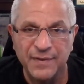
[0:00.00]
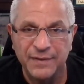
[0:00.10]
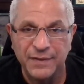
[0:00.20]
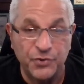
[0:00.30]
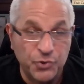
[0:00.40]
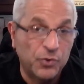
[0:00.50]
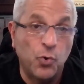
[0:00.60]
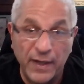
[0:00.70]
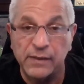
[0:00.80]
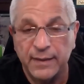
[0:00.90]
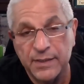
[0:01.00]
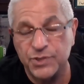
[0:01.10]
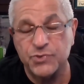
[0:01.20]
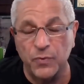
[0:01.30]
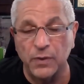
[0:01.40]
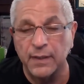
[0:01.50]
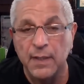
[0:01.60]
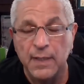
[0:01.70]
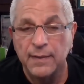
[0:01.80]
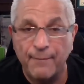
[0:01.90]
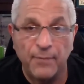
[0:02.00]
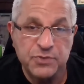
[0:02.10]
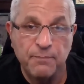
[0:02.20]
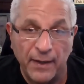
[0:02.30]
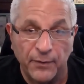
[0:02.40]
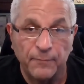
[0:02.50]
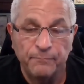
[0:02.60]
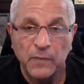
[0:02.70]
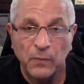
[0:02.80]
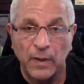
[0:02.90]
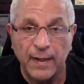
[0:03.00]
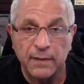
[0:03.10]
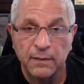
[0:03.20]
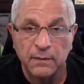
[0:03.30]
If you do it quickly, it's just really that much better, right?